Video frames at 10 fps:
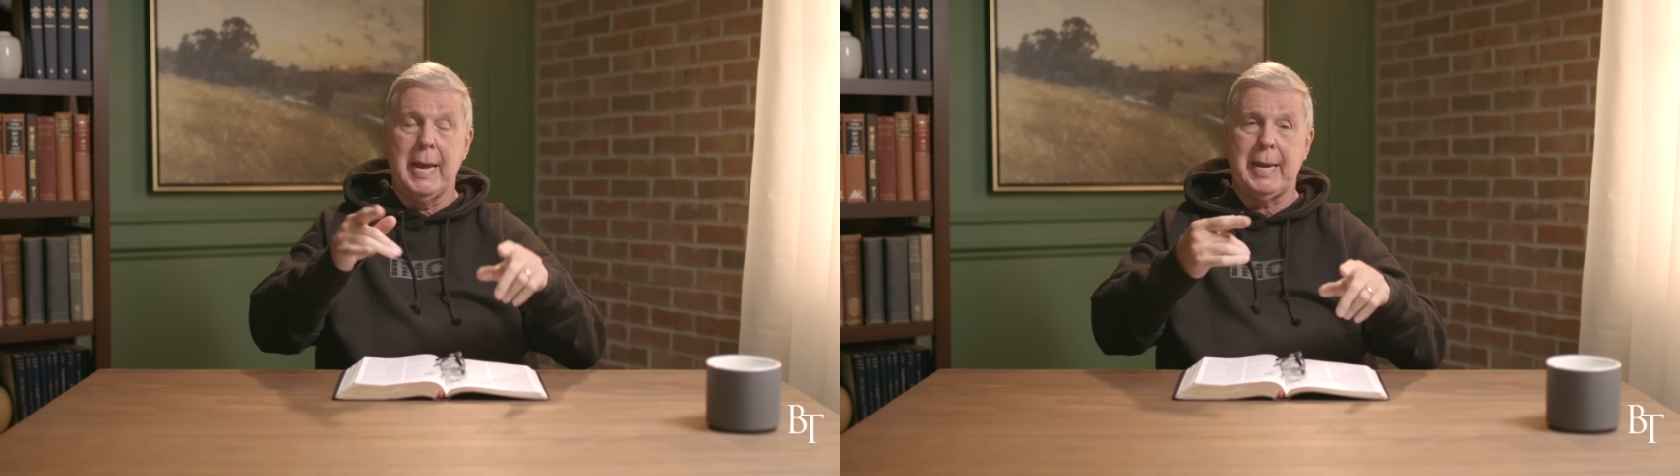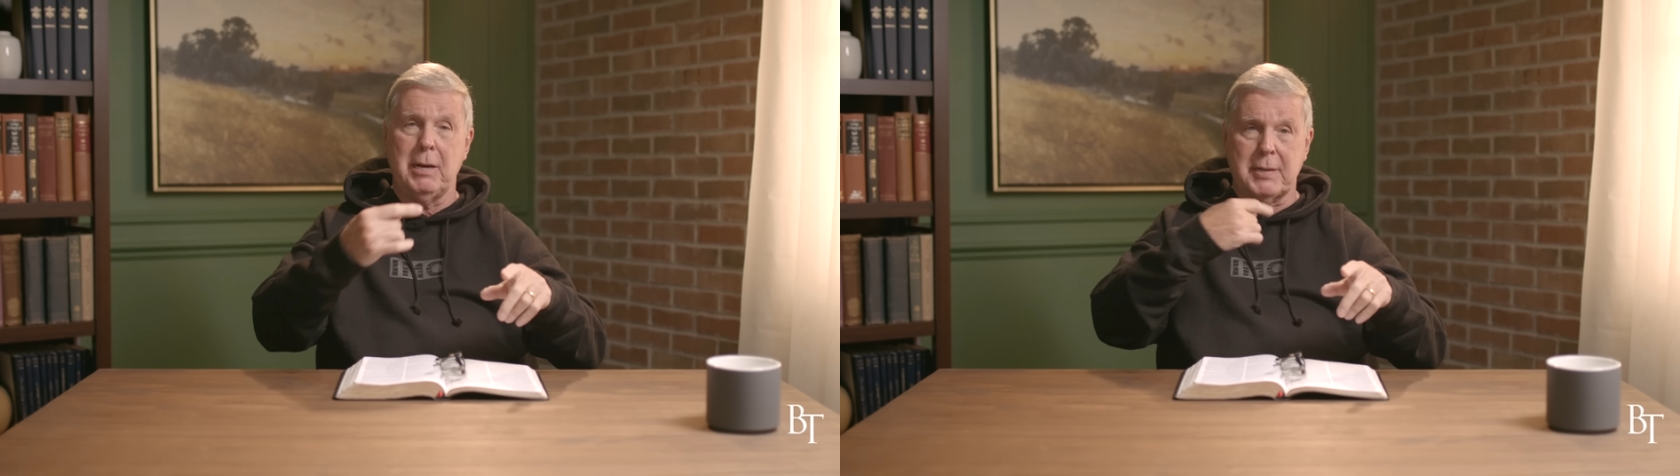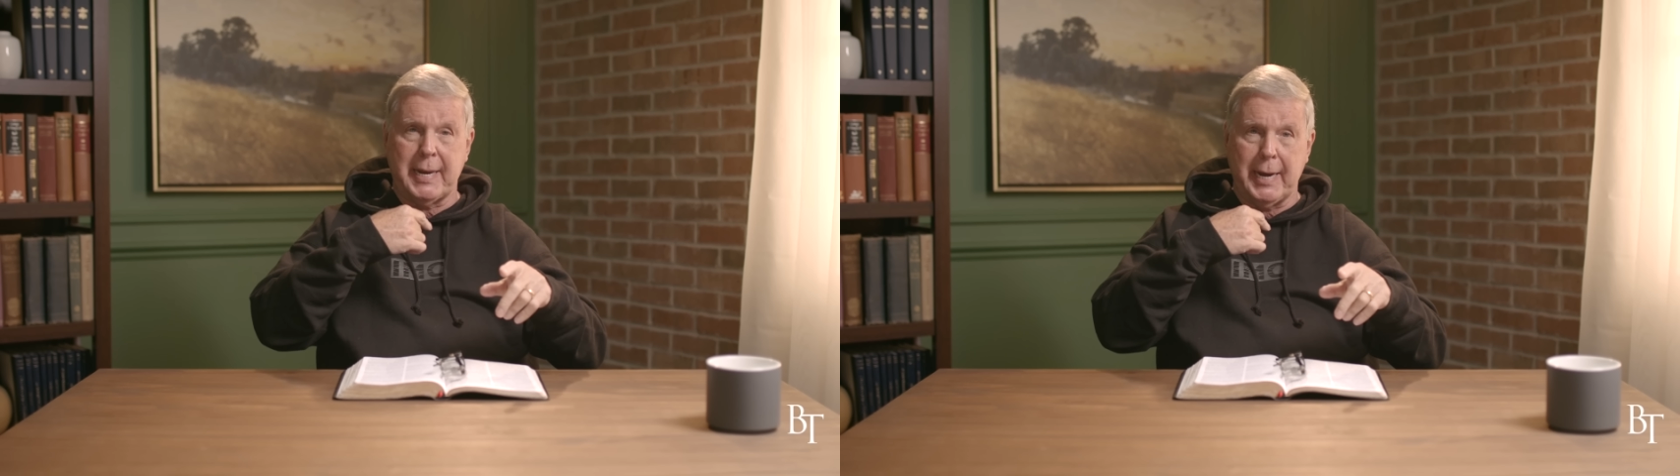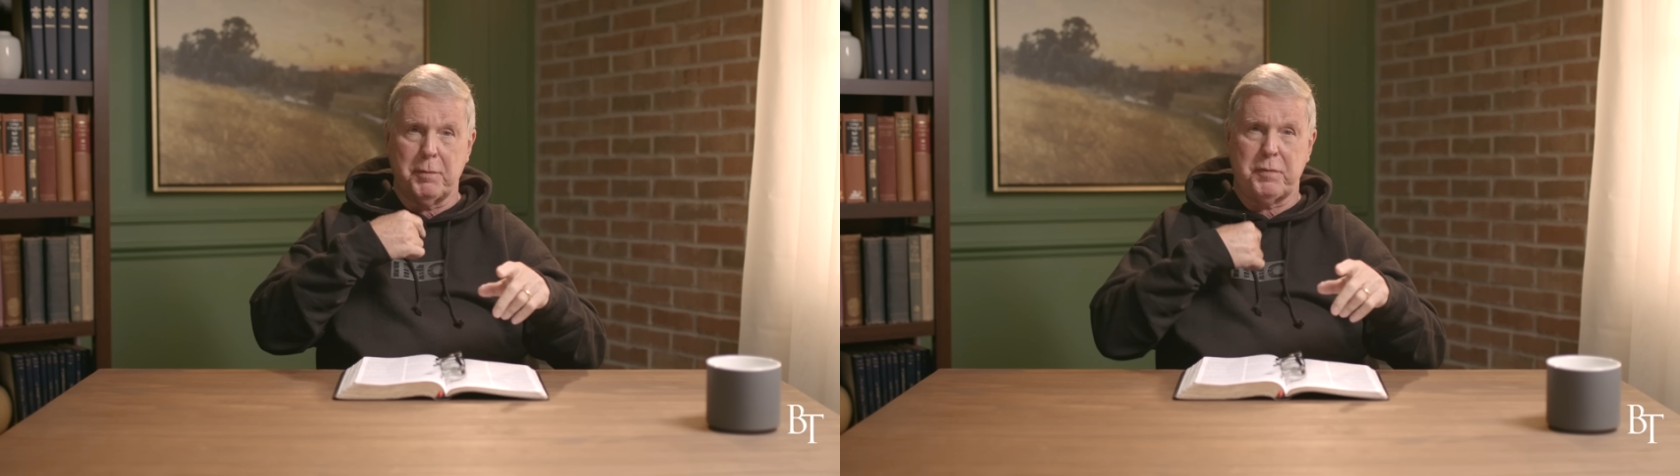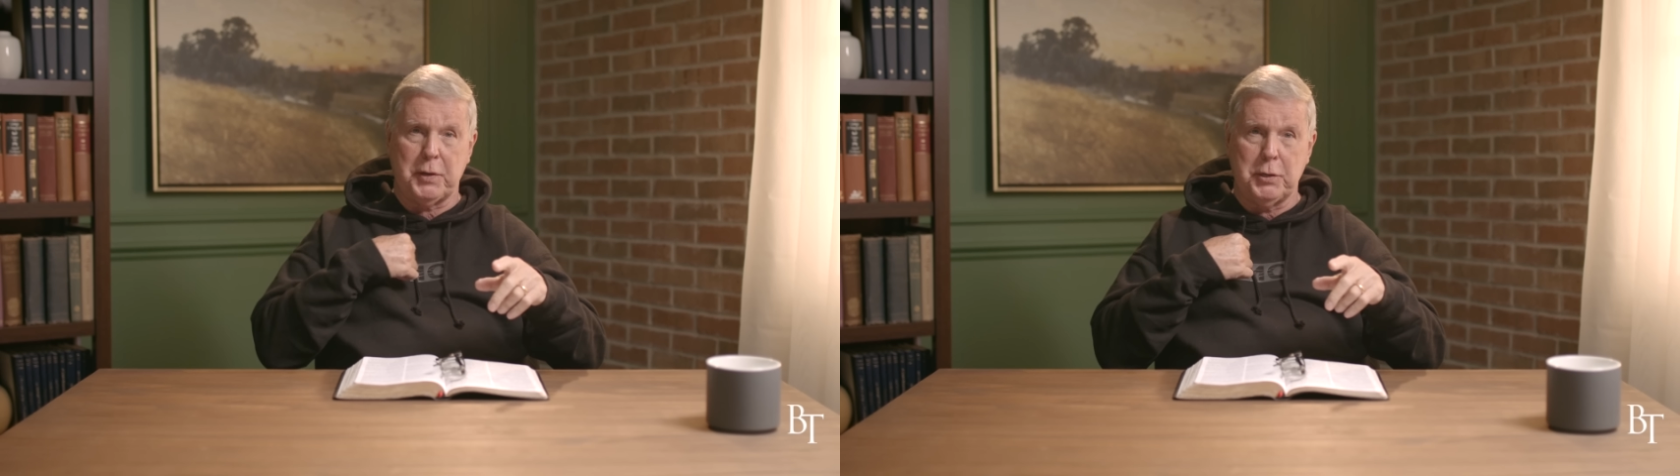He'll
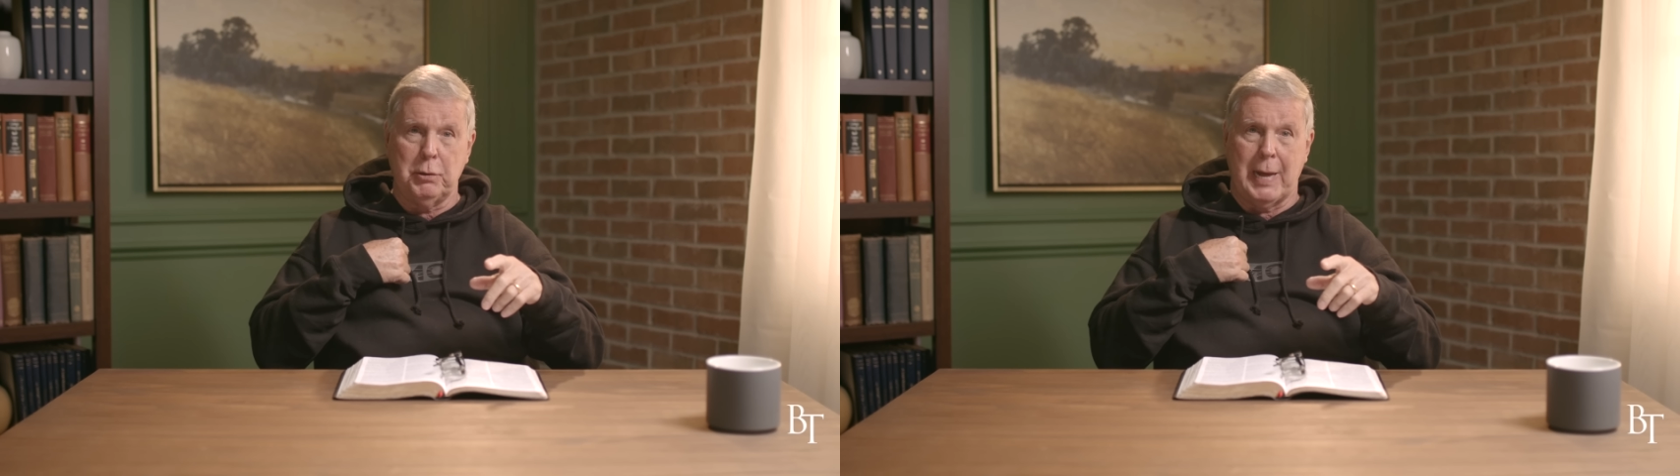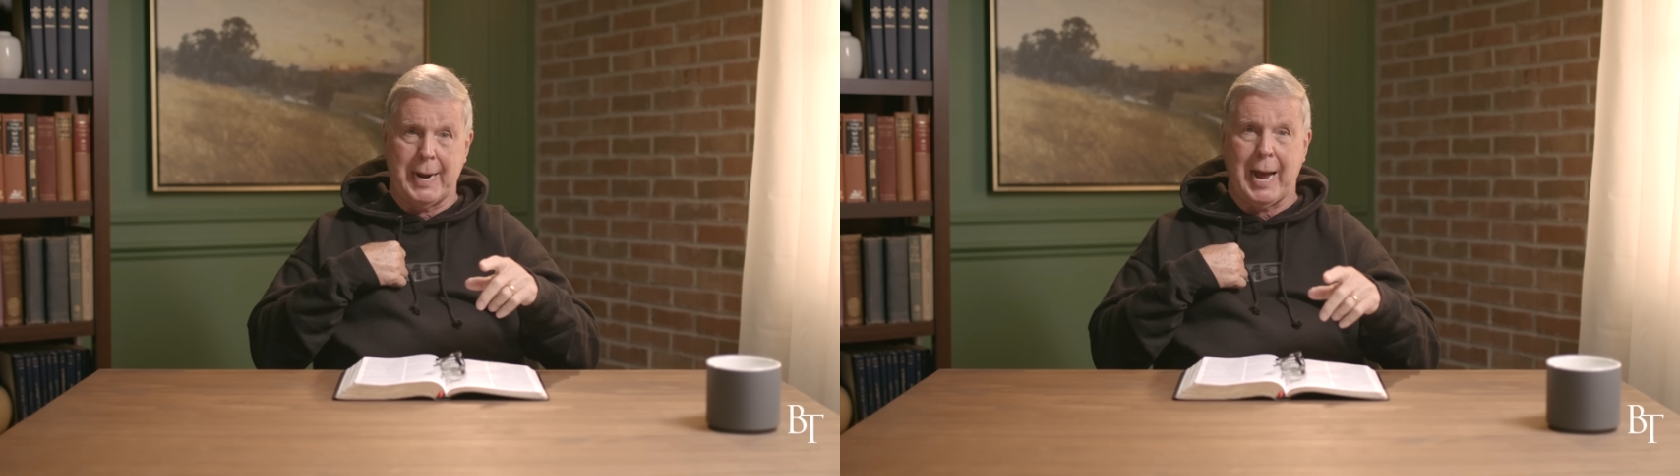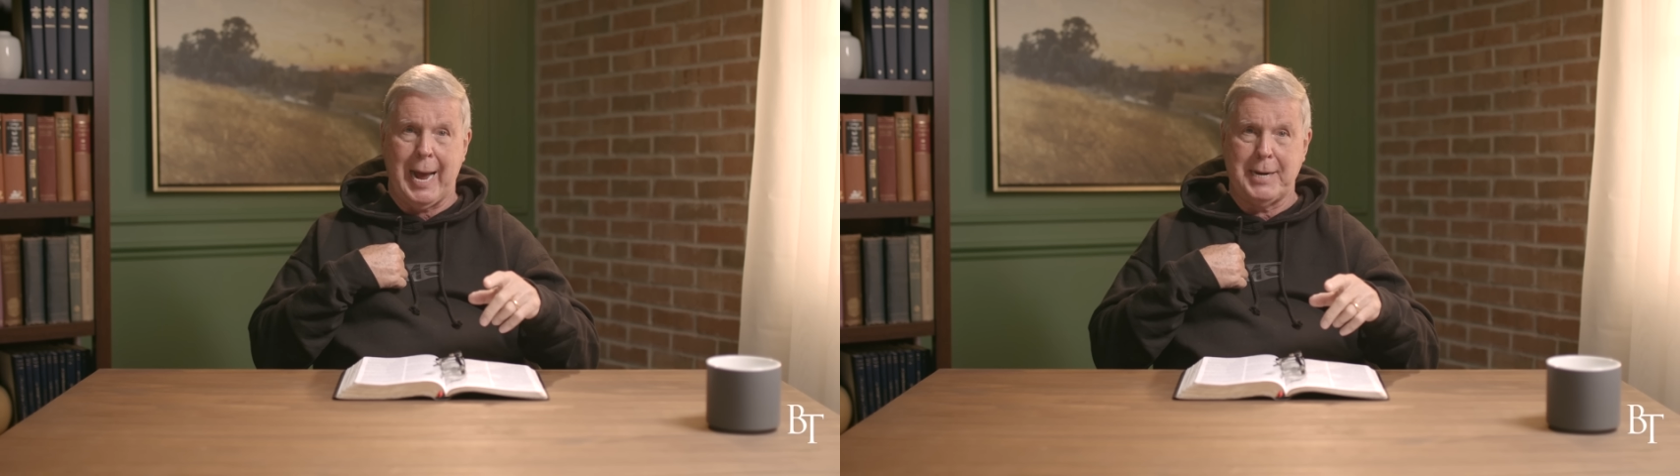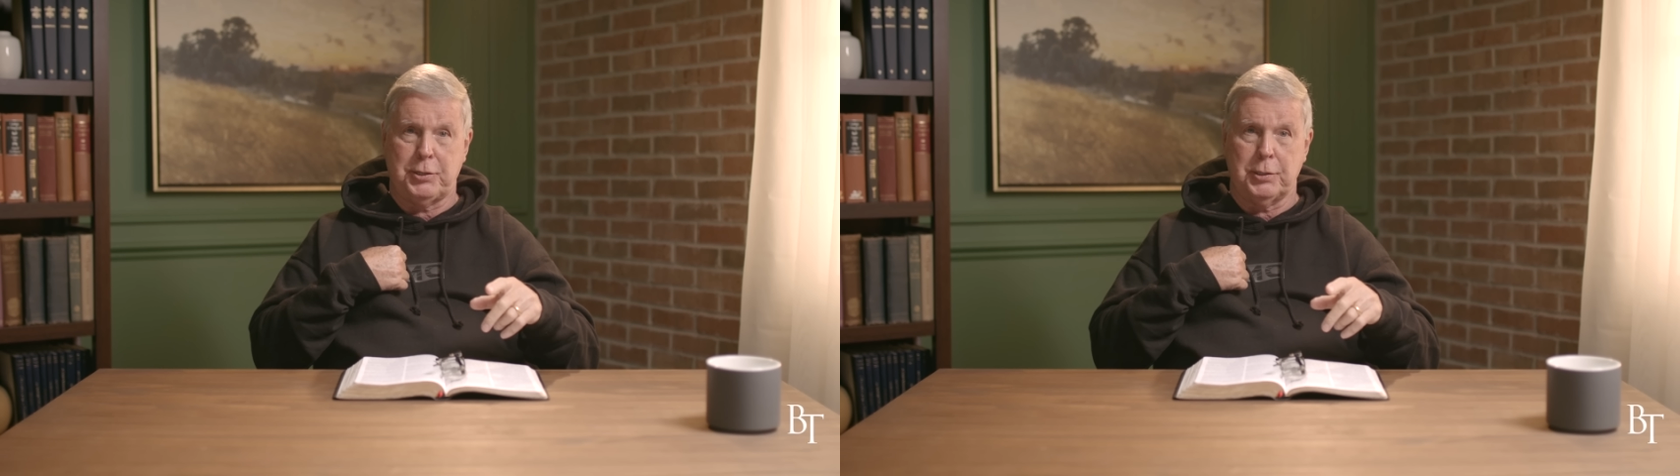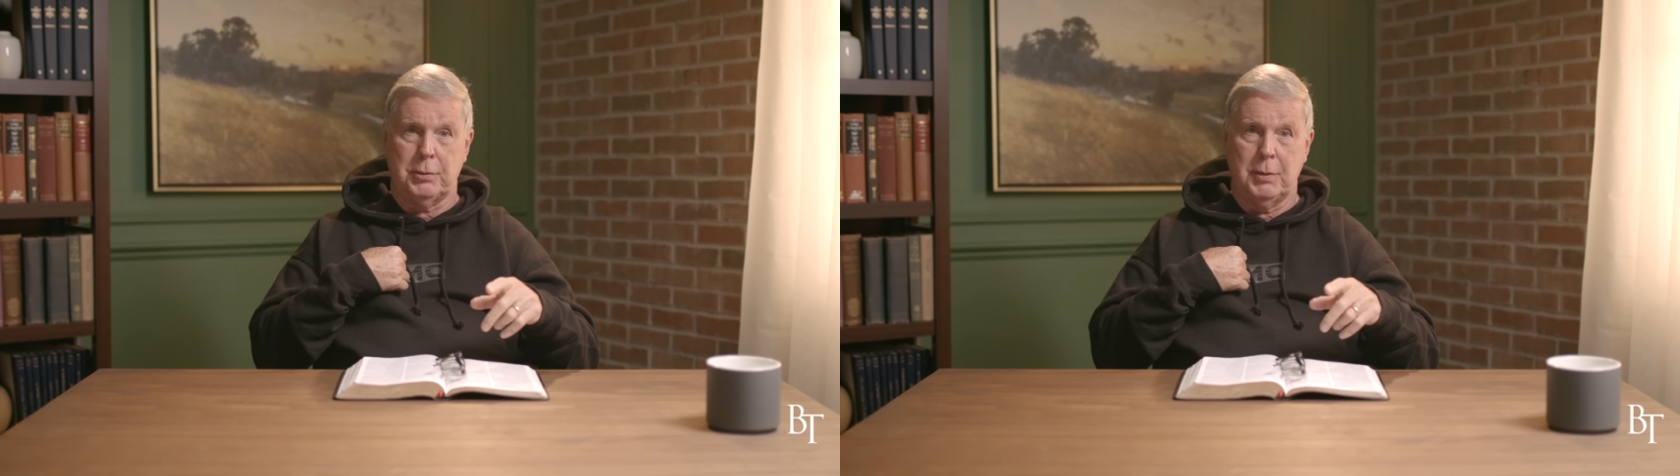care for you like I
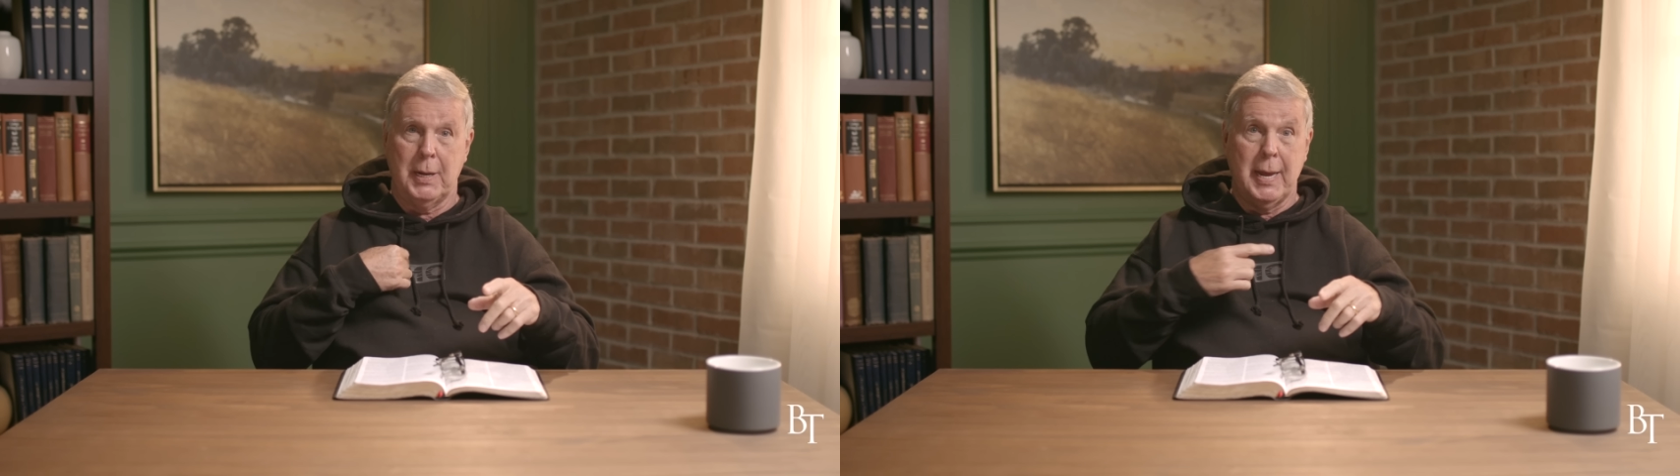do.